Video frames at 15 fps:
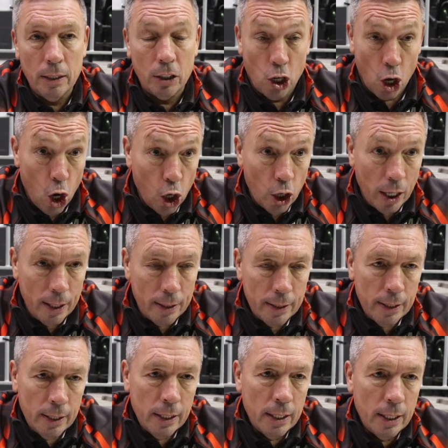Corey,
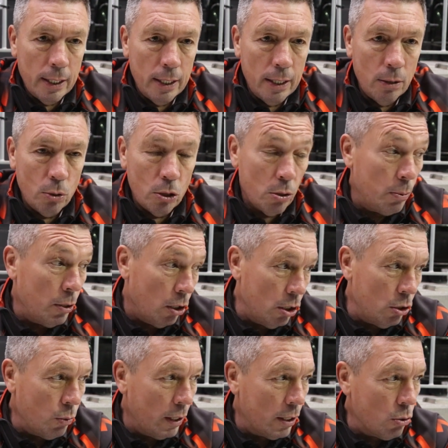which will be on
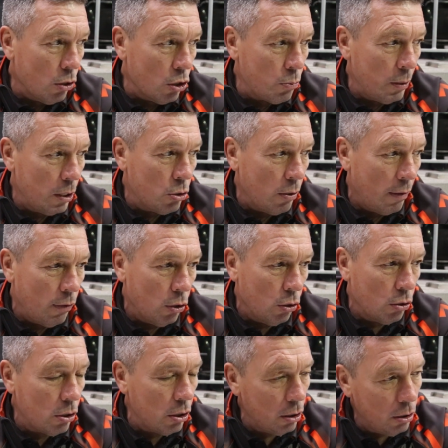his way to hospital to have a
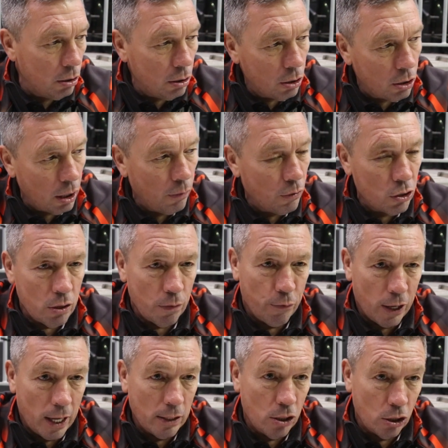look and see if there's a
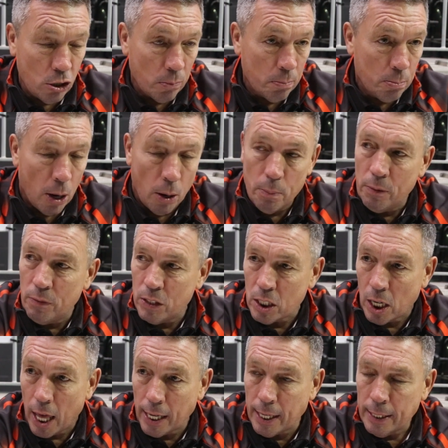fracture to the bottom of his
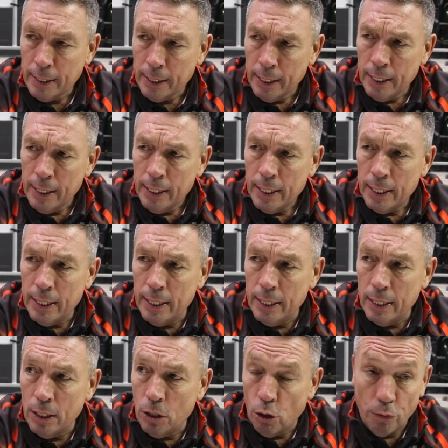leg.
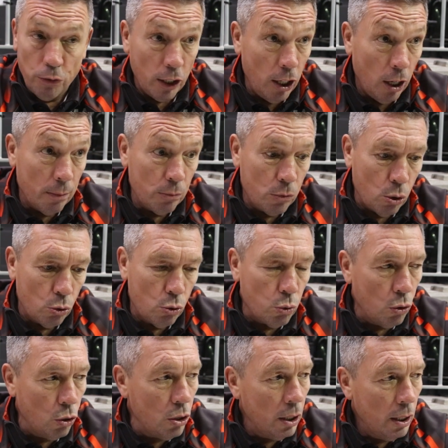Hopefully not, touch
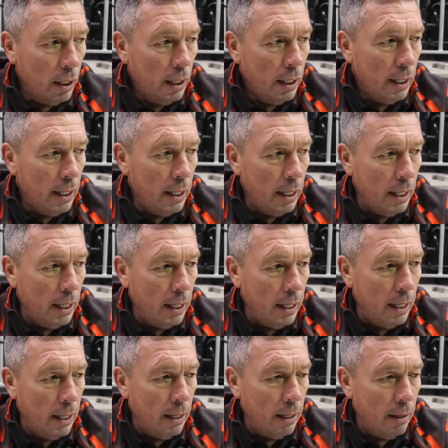wood,
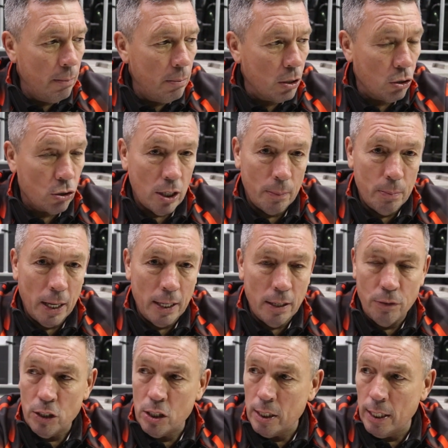because that'll be the
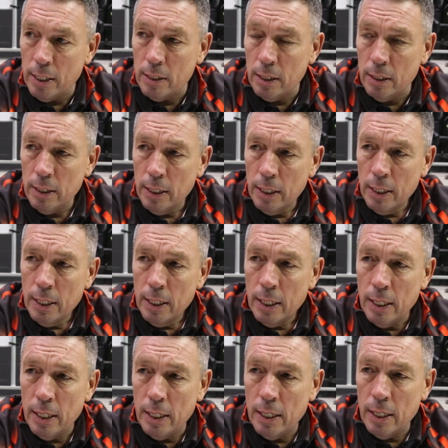end of his season.
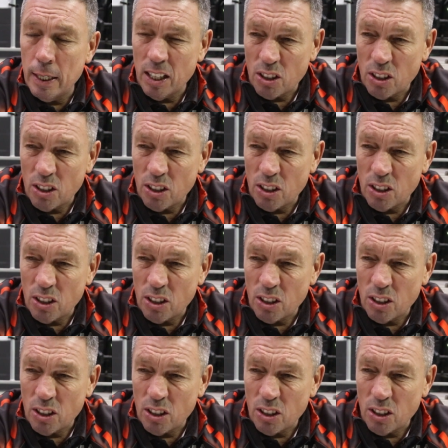And